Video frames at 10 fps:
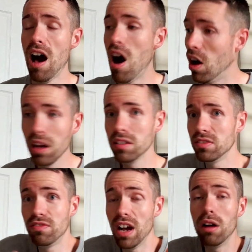
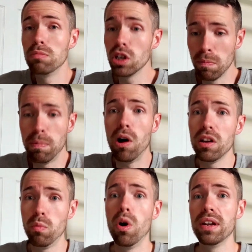I'm going to
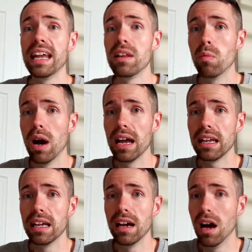buy one
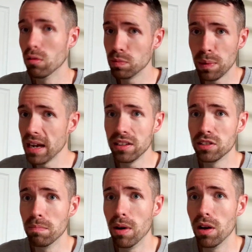anyway. I was planning
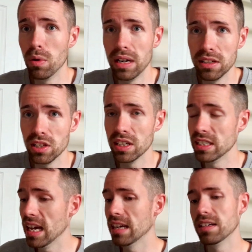to buy one, as I
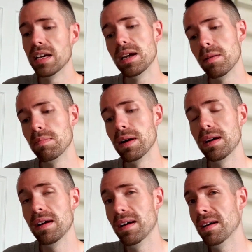said,
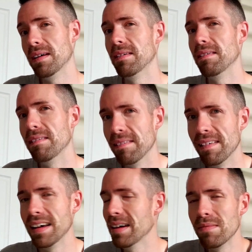but
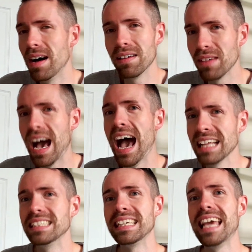I
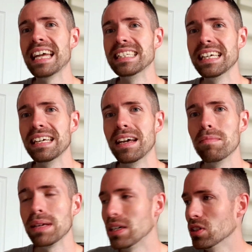had to get it,
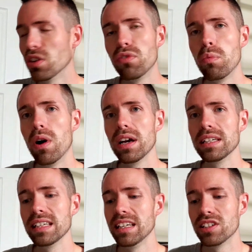because
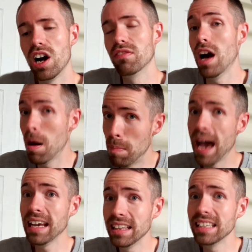otherwise it's either I
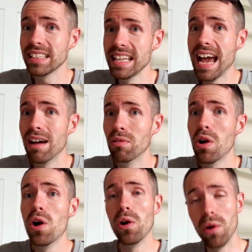pay this now
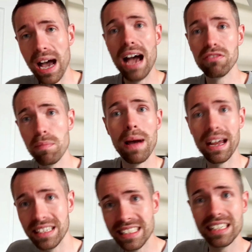or I have to
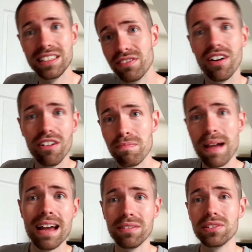pay
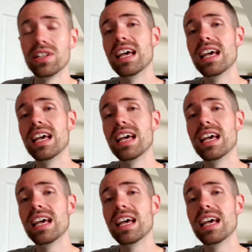£65